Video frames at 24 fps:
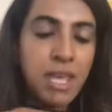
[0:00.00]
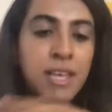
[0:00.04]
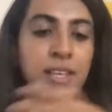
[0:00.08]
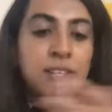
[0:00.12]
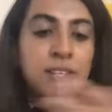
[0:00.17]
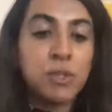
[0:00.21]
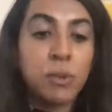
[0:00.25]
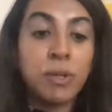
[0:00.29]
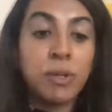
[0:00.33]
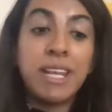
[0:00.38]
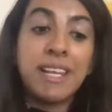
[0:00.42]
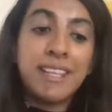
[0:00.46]

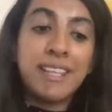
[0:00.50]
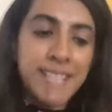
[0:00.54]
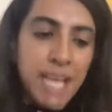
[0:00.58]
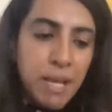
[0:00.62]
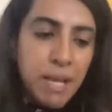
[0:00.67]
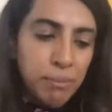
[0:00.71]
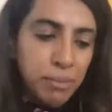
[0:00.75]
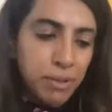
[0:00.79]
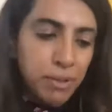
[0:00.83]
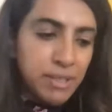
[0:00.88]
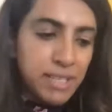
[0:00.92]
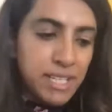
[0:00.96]
So an
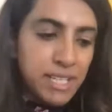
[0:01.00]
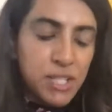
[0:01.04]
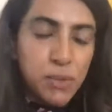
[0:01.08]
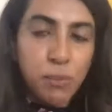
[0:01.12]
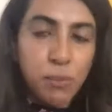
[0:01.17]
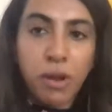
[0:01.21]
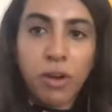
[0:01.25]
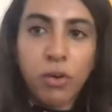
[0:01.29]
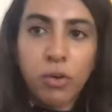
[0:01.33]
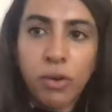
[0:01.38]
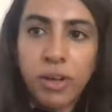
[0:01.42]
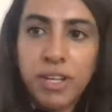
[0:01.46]
example is,
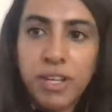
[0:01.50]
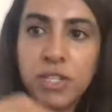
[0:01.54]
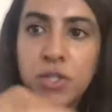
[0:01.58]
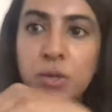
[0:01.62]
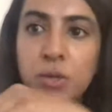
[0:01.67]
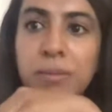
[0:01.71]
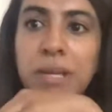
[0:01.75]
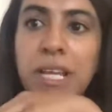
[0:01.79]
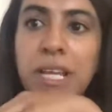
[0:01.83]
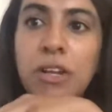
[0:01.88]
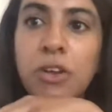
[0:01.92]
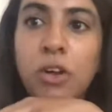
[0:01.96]
we're going
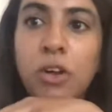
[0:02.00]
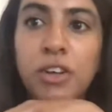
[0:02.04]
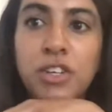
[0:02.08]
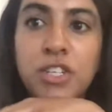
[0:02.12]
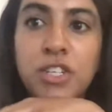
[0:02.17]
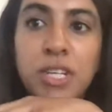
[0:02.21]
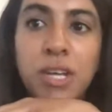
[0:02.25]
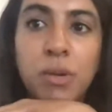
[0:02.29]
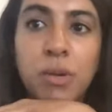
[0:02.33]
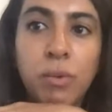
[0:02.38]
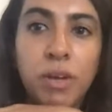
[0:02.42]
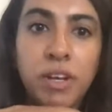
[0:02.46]
to be
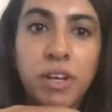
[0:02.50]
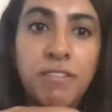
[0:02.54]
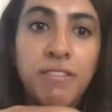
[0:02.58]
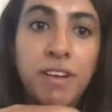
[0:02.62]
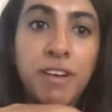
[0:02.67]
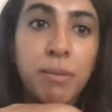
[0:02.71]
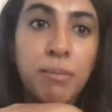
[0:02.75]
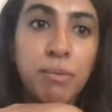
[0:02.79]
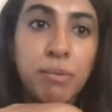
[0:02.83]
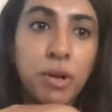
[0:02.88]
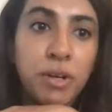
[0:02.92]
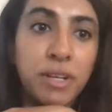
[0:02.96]
launching one of
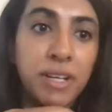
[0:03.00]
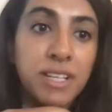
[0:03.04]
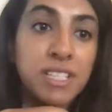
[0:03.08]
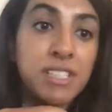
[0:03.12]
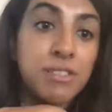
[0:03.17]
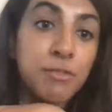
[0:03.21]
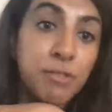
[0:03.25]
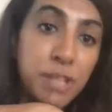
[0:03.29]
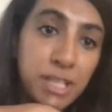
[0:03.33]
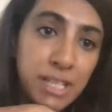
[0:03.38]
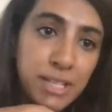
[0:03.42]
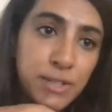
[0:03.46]
our
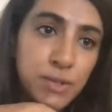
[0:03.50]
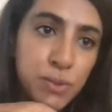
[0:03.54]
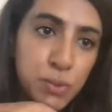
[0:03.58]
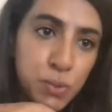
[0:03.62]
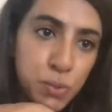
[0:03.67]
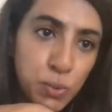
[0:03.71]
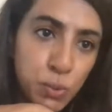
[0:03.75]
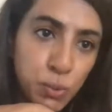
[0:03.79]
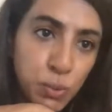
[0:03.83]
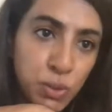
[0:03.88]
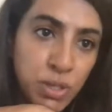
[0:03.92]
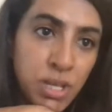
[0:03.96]
products really
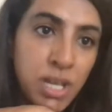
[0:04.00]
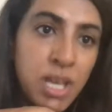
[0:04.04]
soon.